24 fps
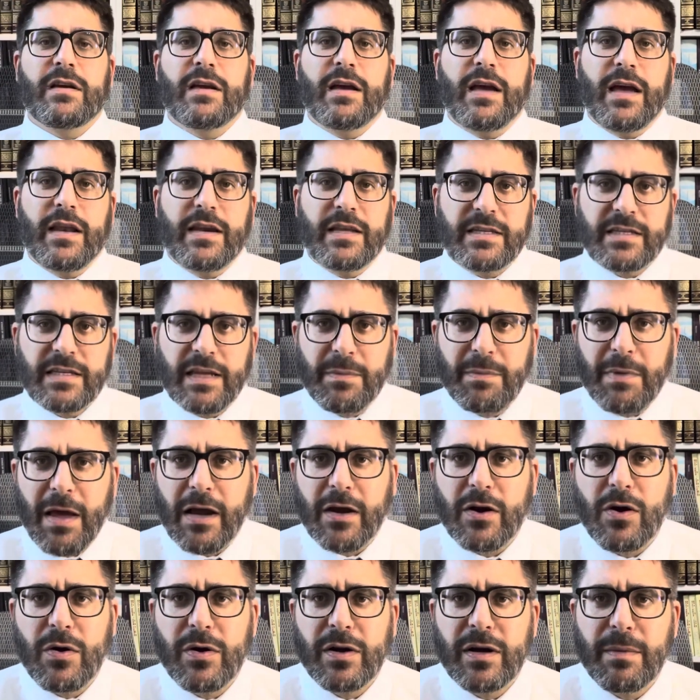and he said, I'm not
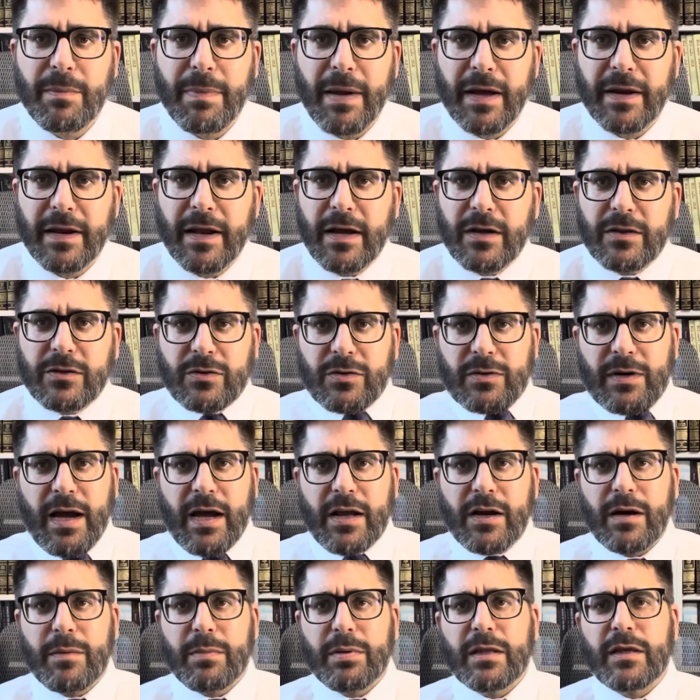going to bow down to an
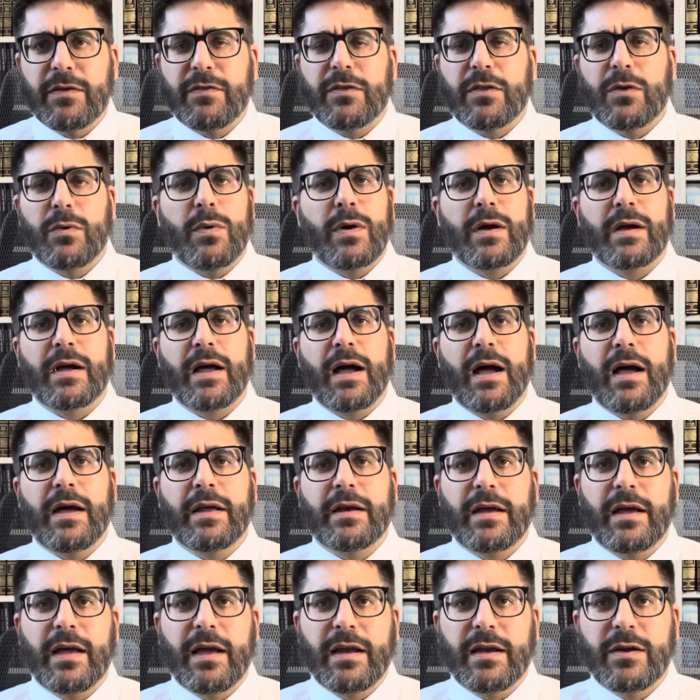idol. I believe in the one
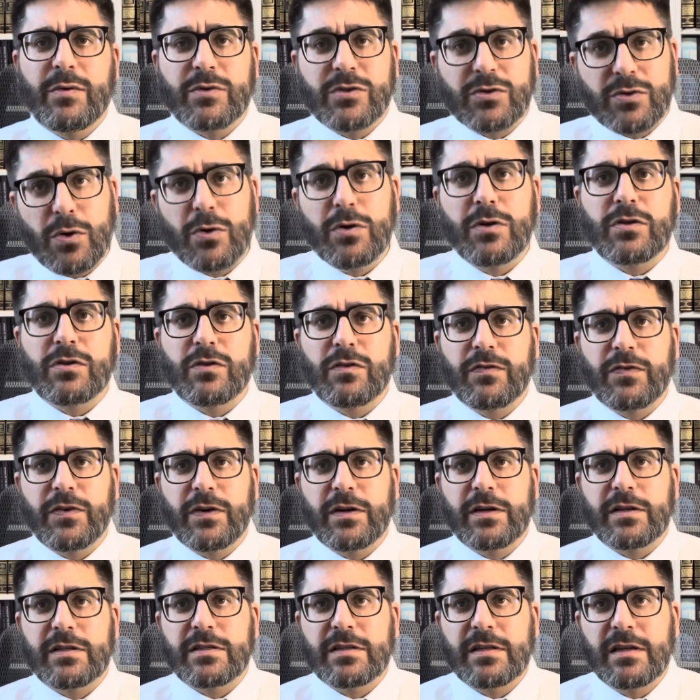God. And he was thrown into a
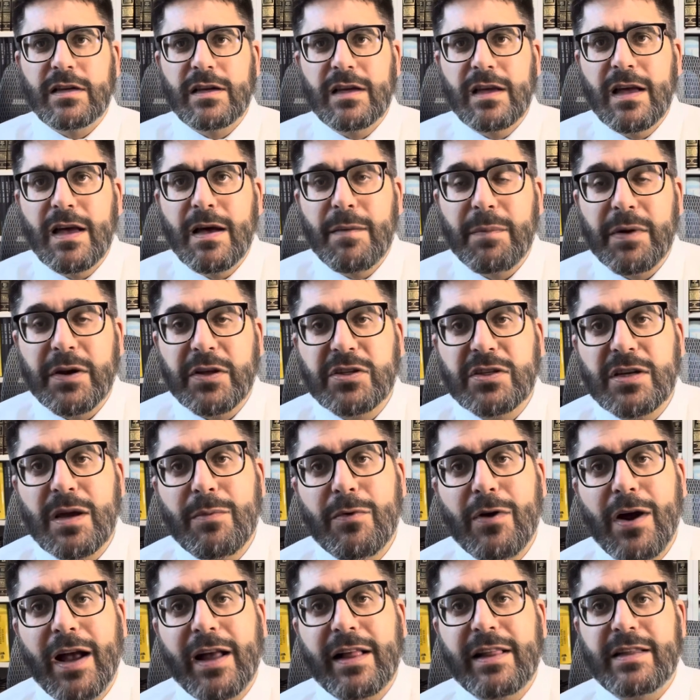furnace, but Hashem
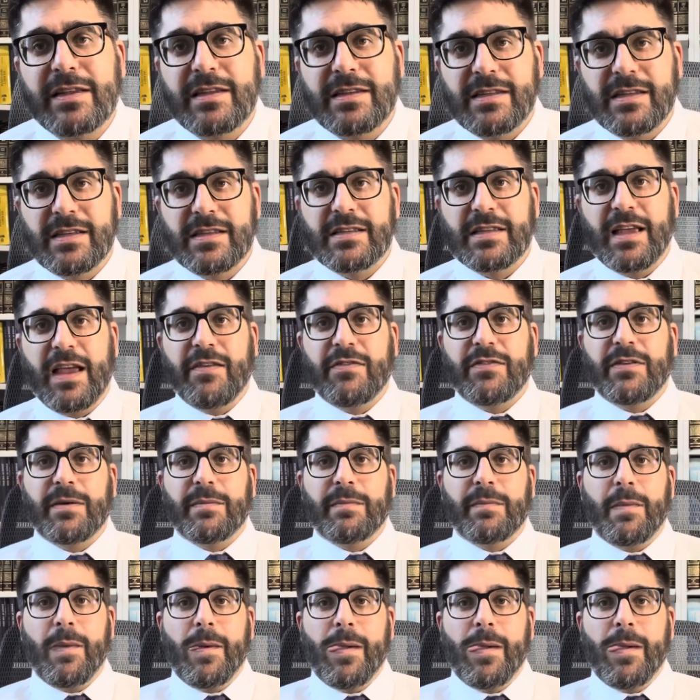miraculously saved him.